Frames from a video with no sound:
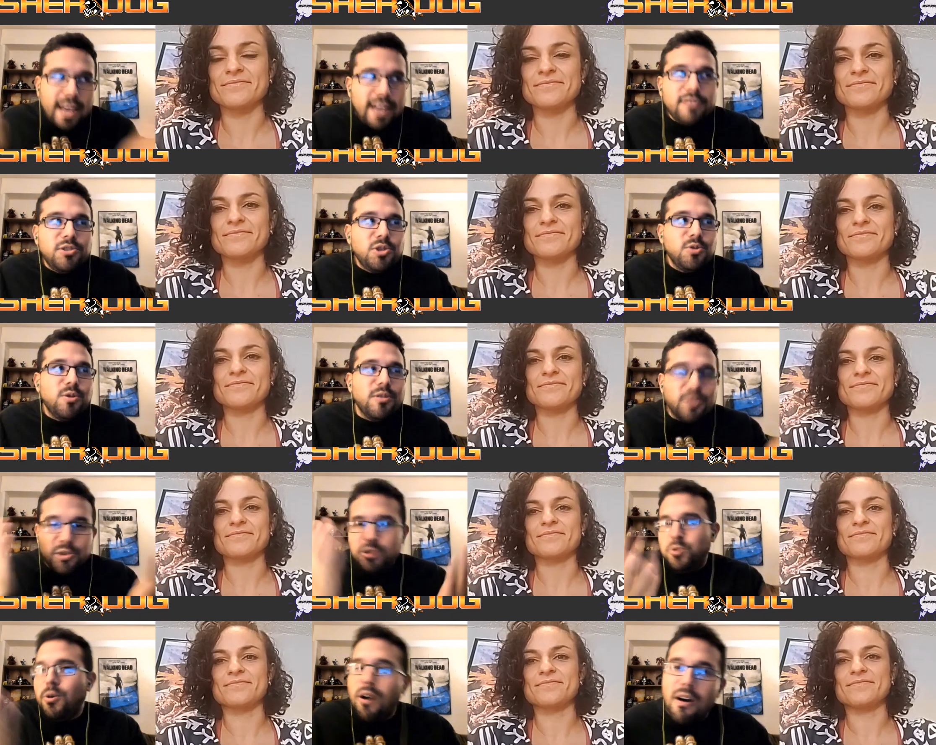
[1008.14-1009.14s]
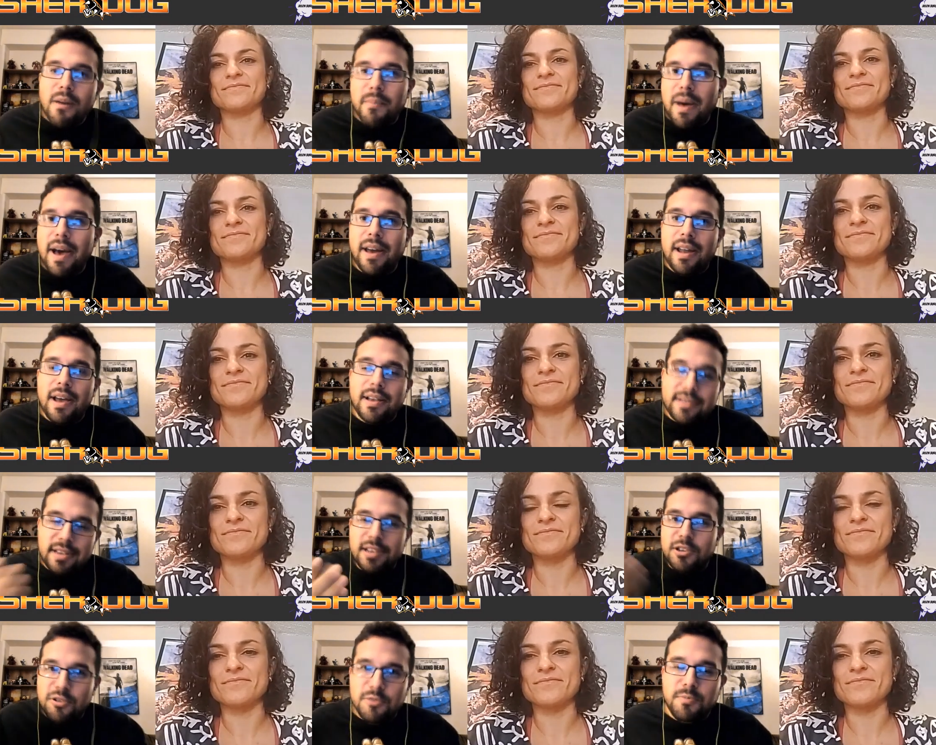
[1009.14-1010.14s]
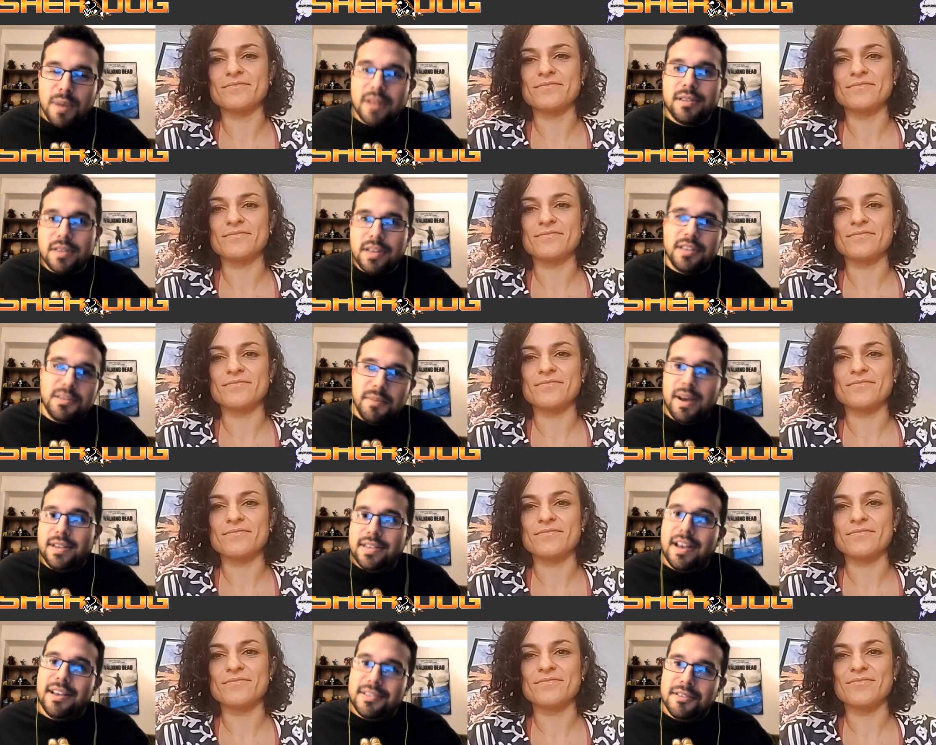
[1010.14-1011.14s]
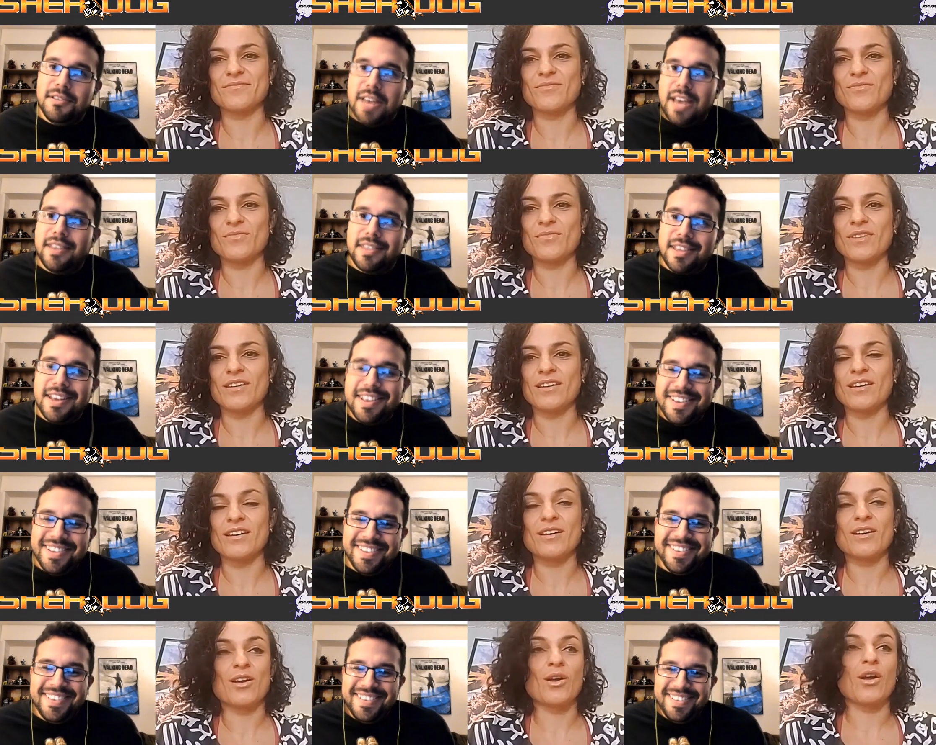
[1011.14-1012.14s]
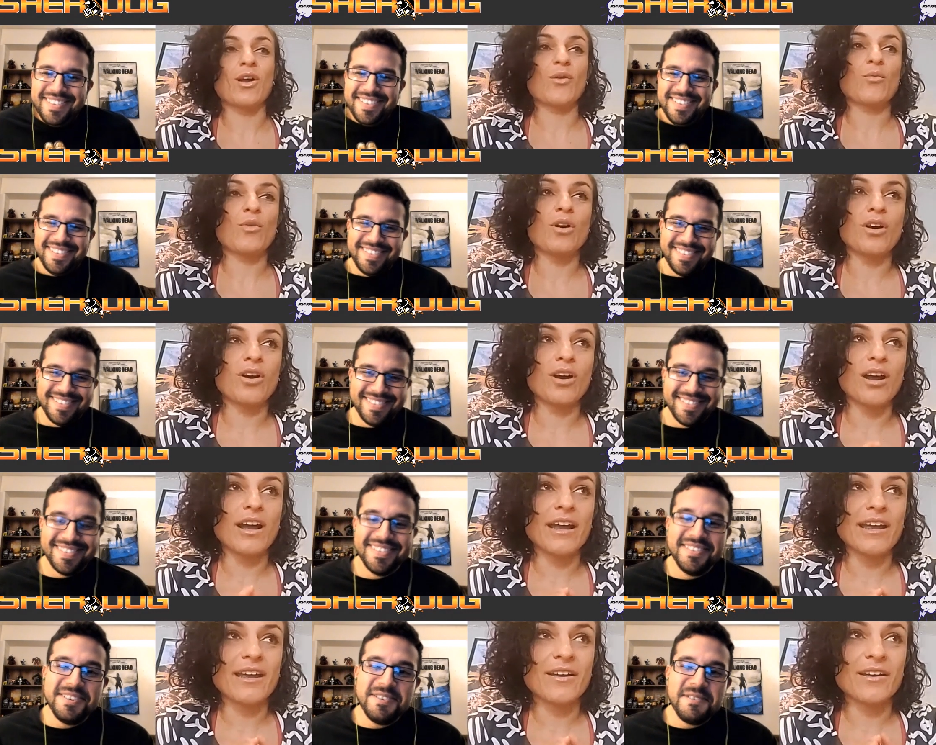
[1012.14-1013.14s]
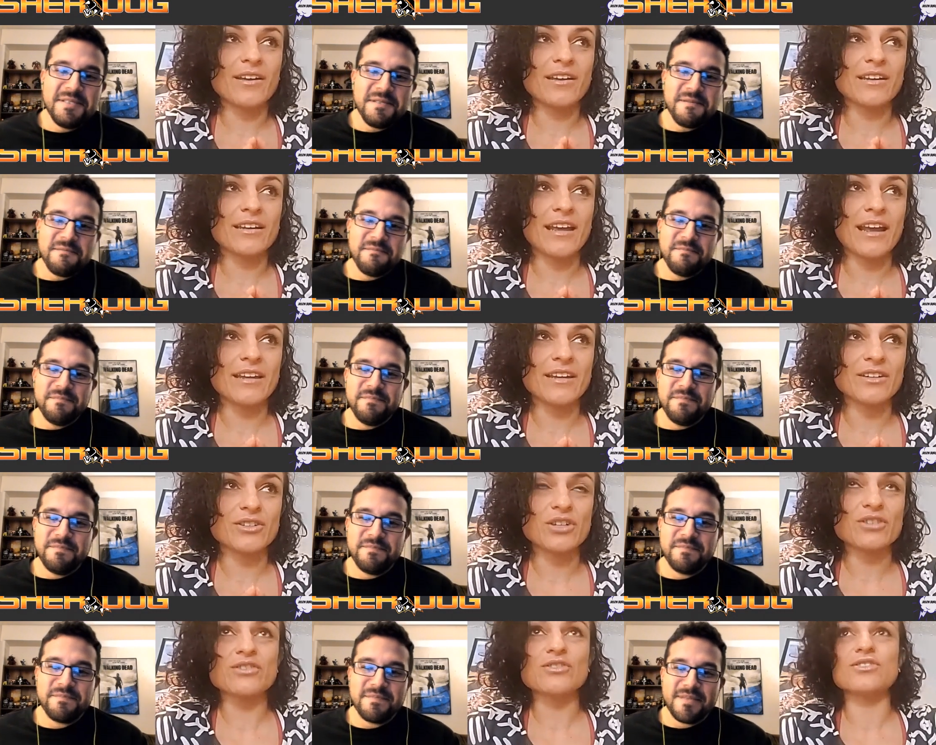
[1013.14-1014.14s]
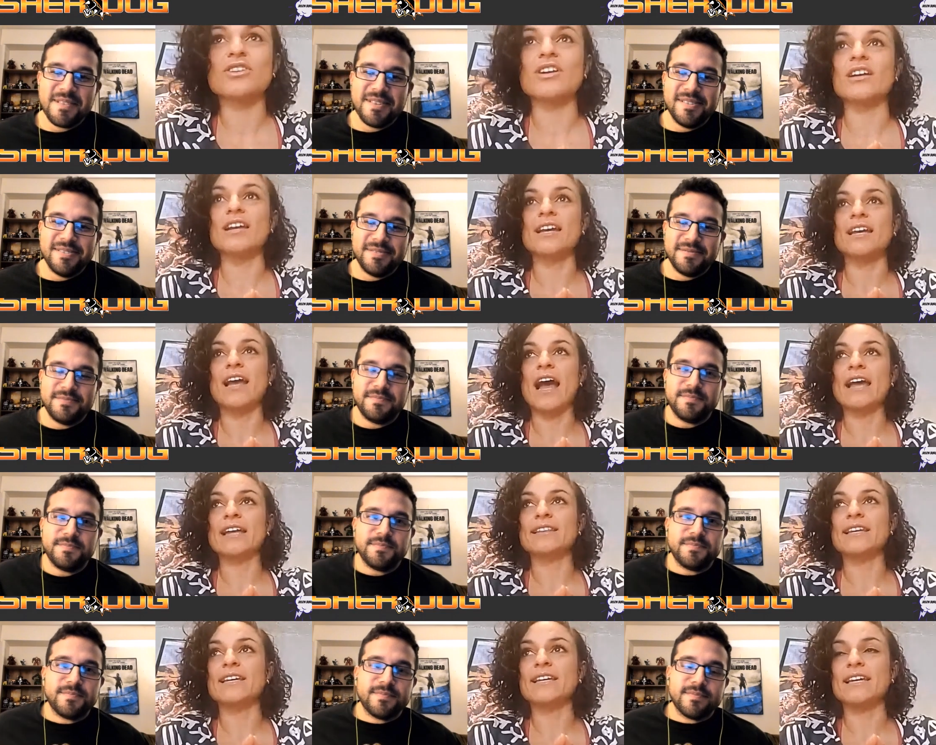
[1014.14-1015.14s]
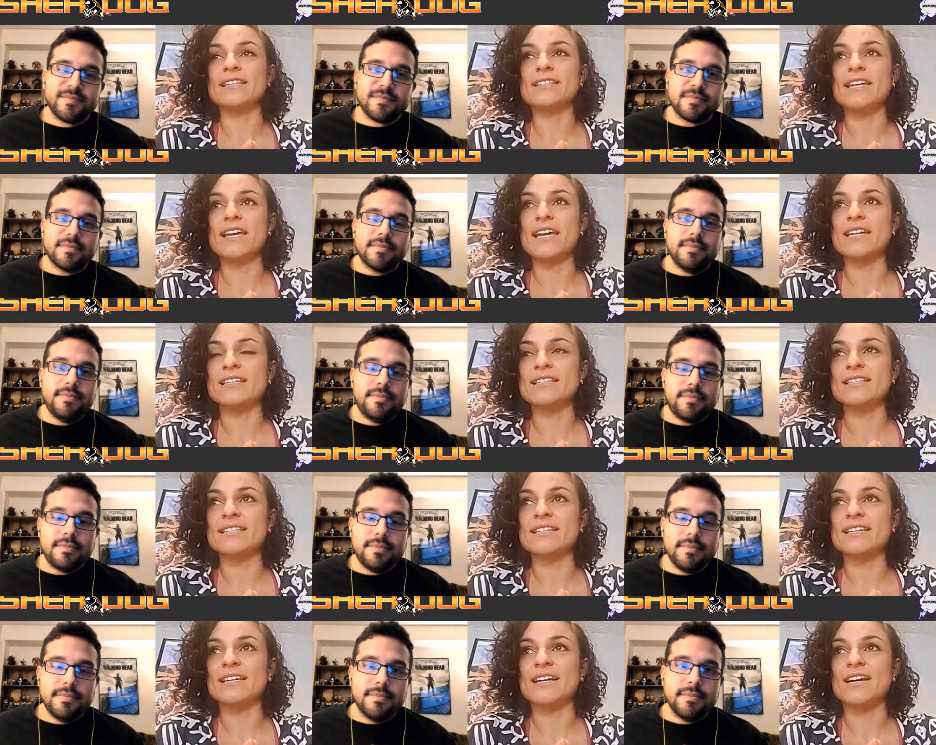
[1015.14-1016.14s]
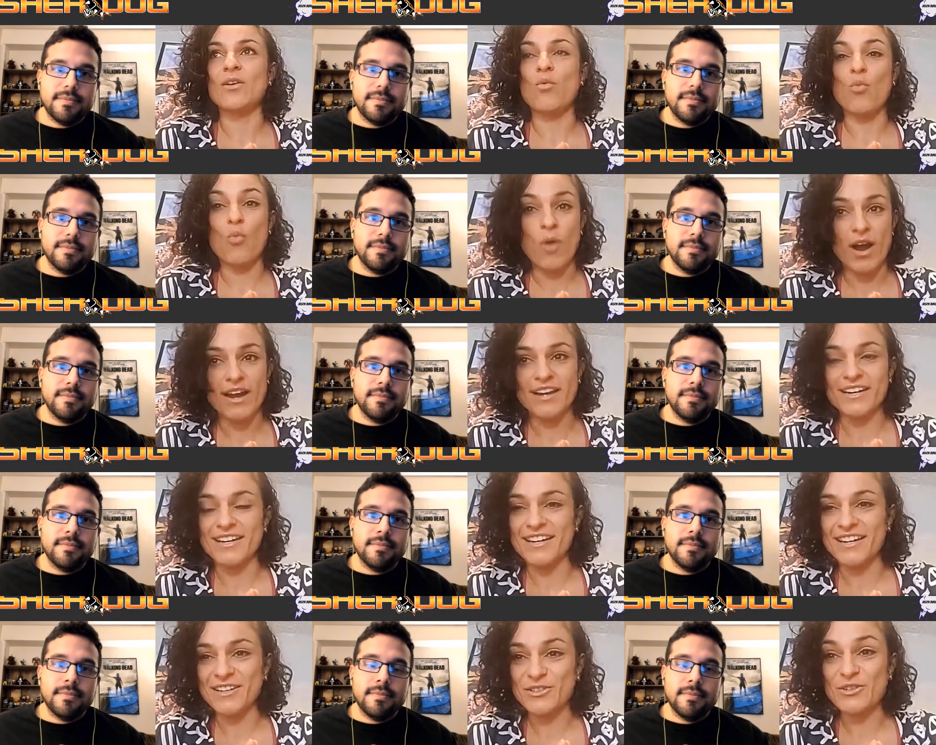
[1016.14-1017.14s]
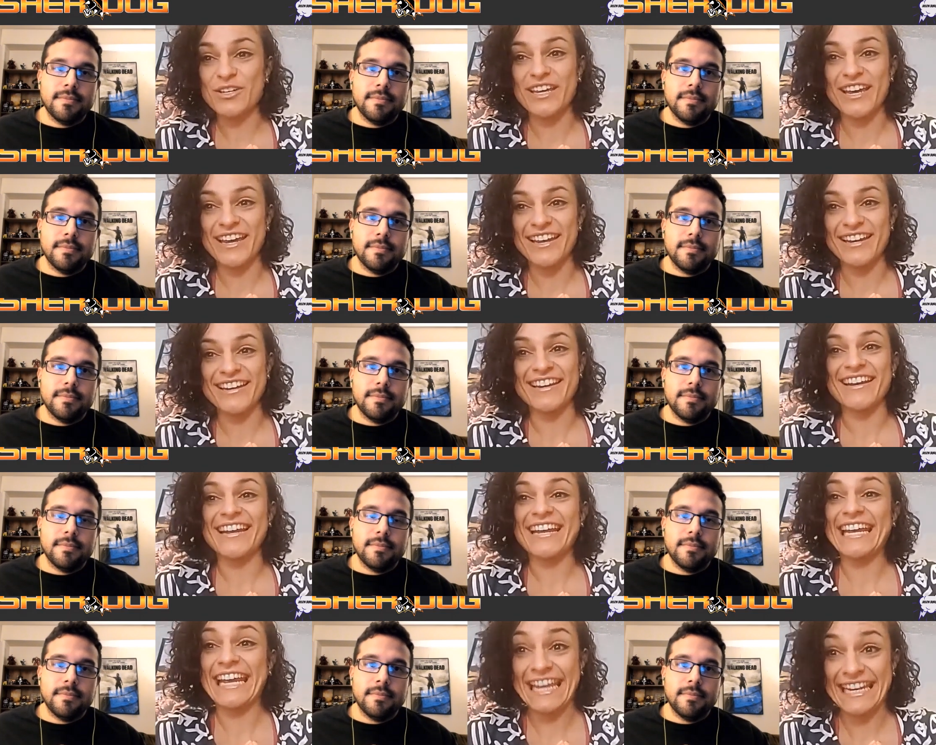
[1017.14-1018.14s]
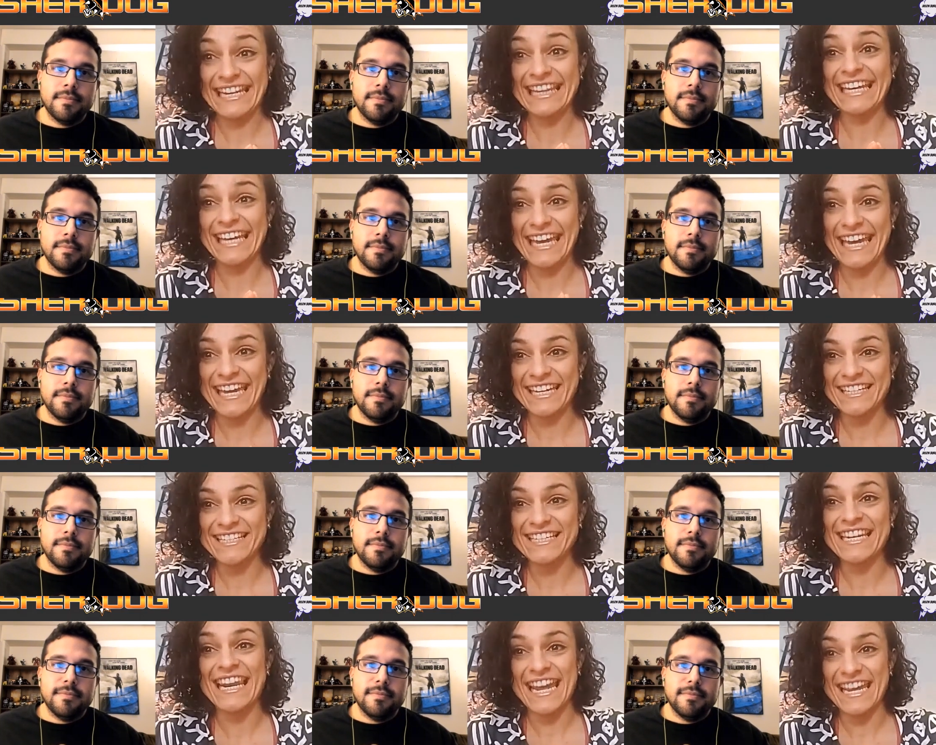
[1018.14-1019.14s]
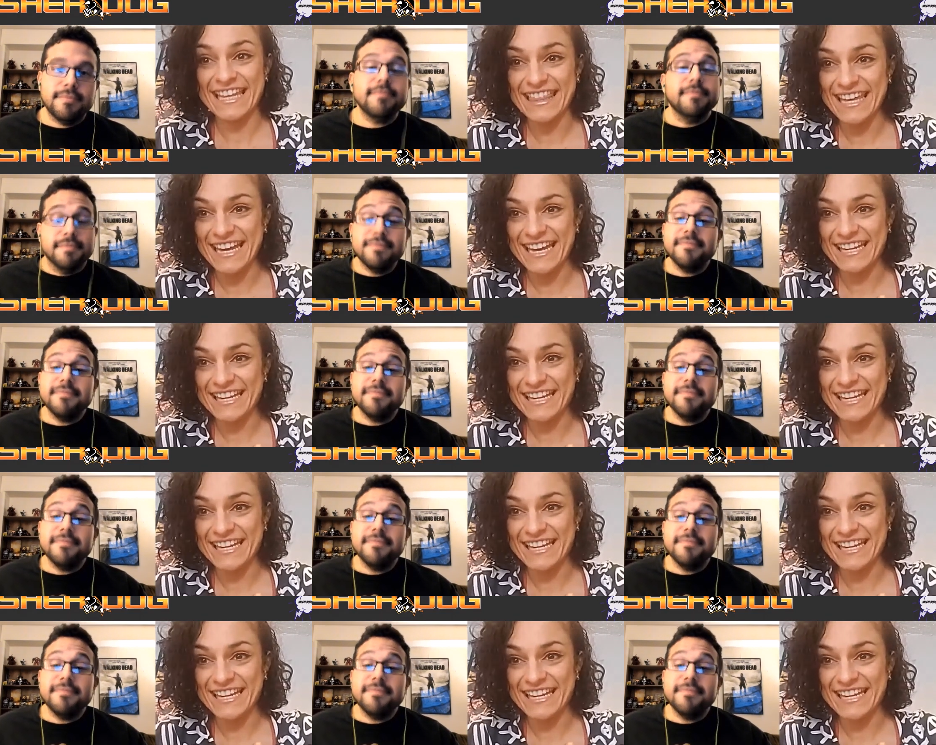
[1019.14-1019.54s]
Speaker 1: in short, you are a badass and you're about to kick somebody's ass on the eighth. Well,
Speaker 2: just to start, like I think it takes one to get in the cage like that.